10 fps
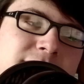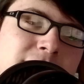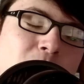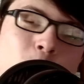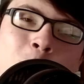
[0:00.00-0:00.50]

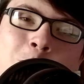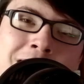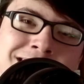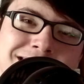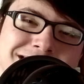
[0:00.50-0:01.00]

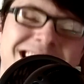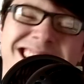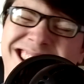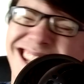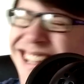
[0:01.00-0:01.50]
what
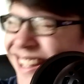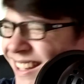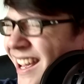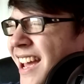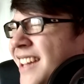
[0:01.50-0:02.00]

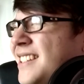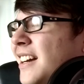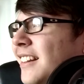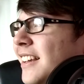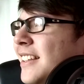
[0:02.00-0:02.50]
is
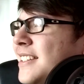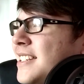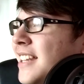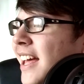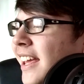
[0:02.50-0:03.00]
all I can
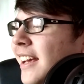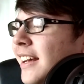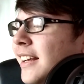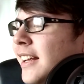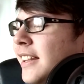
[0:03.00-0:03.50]
say.
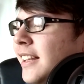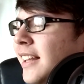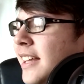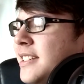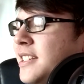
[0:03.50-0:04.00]
The
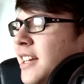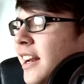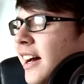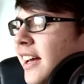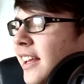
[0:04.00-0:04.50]
Last
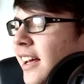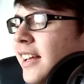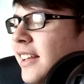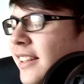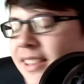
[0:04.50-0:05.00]
Jedi...
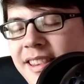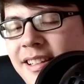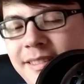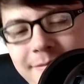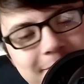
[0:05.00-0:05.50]

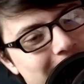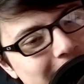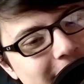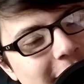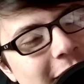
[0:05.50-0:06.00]

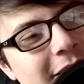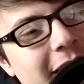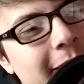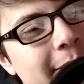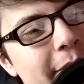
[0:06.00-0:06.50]
Okay,
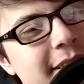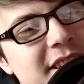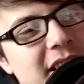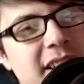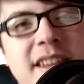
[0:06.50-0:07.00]
where do we want to
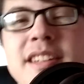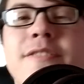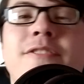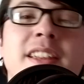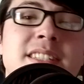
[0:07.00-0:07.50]
start? The
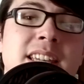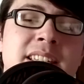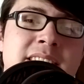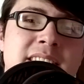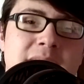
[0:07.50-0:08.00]
defense I
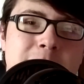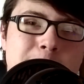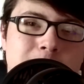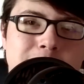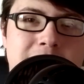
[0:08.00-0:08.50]
see
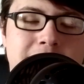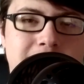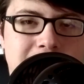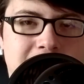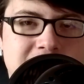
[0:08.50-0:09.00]
people make of The
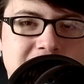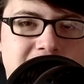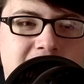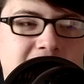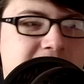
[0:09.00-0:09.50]
Last
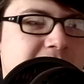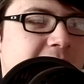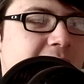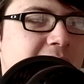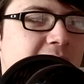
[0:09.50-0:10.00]
Jedi,
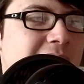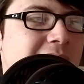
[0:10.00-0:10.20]
saying that,